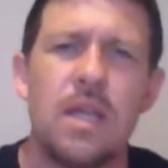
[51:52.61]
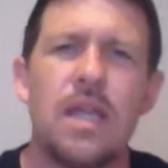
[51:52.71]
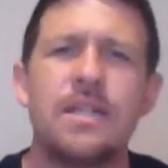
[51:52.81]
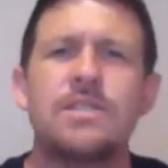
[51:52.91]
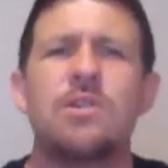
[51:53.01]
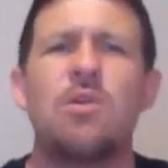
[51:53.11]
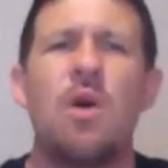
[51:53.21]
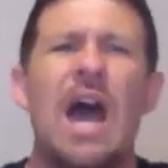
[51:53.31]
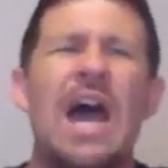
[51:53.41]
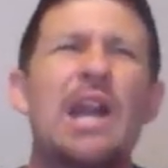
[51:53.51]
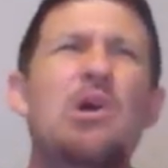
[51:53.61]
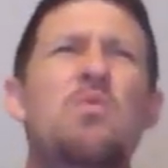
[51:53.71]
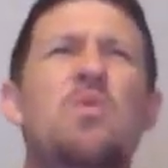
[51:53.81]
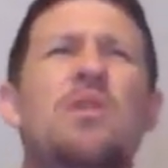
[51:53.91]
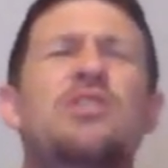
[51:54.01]
And so I don't
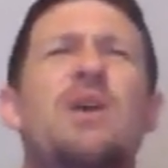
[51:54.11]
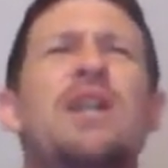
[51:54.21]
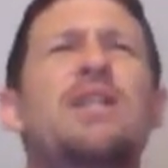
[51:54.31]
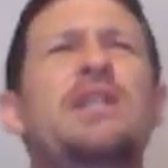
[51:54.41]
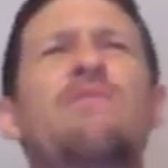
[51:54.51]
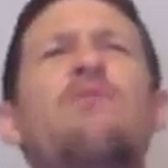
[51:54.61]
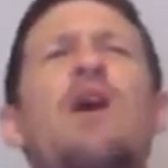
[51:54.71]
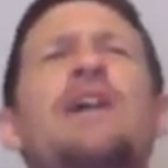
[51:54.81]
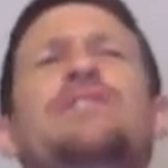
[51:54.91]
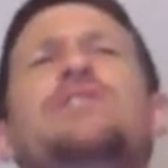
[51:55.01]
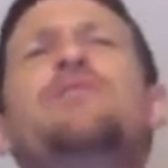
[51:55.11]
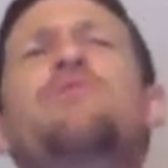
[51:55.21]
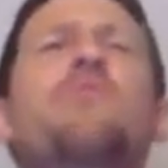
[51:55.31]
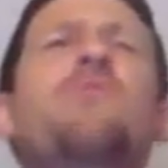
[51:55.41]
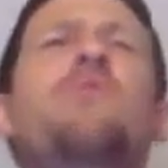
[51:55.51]
want to try to live righteous
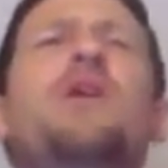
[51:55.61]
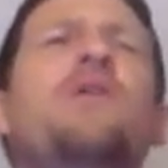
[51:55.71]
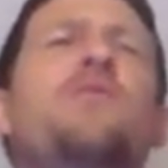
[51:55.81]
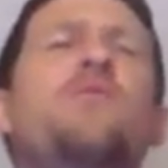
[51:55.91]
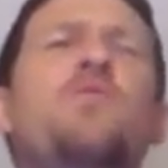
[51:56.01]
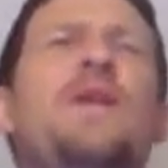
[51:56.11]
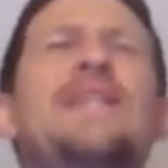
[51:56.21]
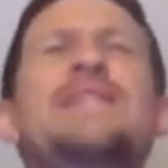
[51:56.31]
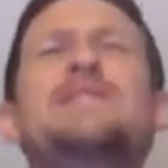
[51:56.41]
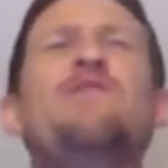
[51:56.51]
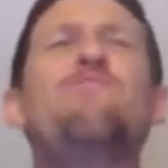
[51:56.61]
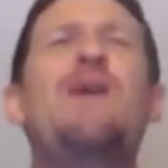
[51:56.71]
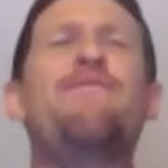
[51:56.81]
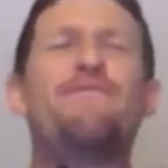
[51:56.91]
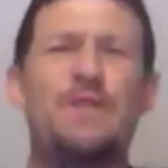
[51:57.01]
through the weakness of
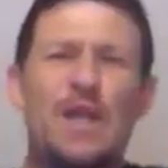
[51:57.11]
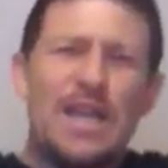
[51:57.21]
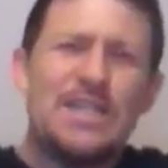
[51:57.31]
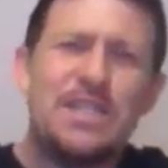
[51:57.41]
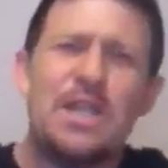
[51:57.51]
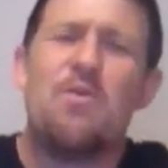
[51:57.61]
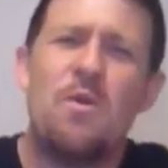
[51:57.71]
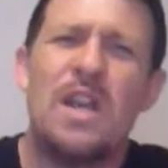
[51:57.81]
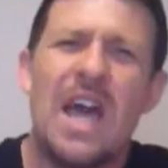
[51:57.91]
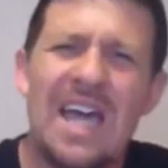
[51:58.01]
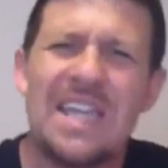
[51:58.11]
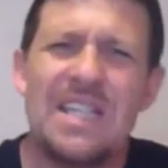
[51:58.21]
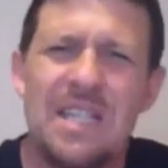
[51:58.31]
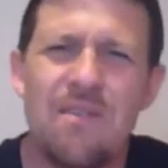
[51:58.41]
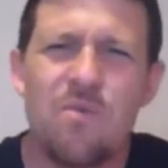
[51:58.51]
my flesh when I
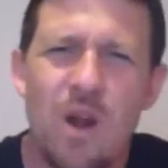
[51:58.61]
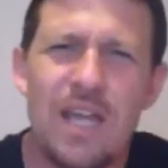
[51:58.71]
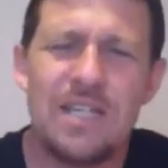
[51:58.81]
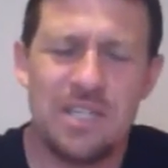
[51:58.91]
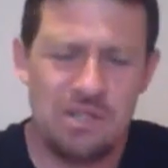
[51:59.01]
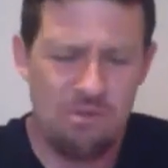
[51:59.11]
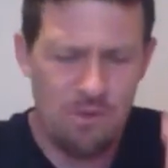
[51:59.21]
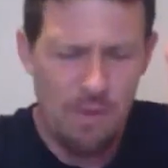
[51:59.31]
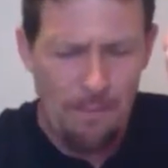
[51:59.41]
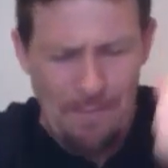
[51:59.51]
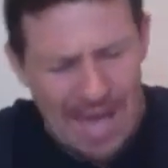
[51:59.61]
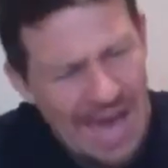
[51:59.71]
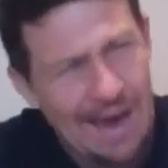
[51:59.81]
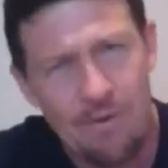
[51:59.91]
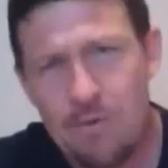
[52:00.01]
can live righteous through the
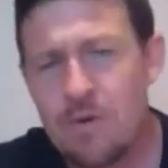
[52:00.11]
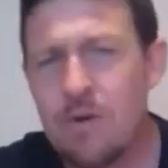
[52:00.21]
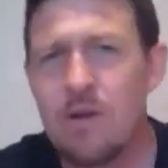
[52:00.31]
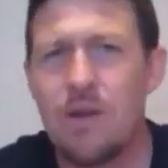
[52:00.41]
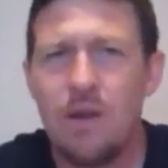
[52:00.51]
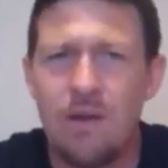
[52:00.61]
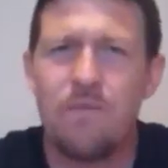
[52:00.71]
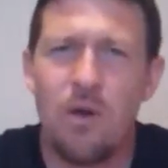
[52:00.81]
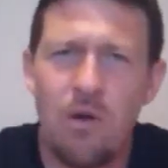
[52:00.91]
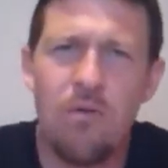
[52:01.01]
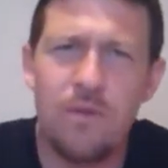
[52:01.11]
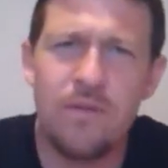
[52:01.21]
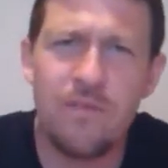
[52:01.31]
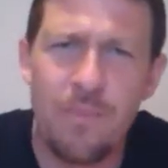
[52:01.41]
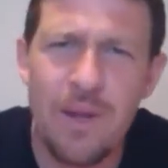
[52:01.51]
power of the Holy
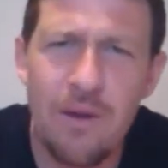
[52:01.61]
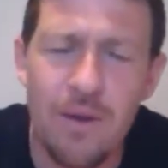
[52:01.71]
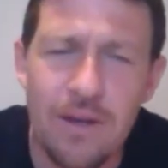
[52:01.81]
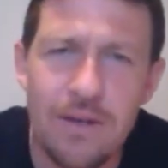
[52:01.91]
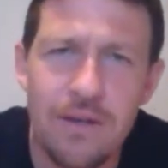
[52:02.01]
Spirit.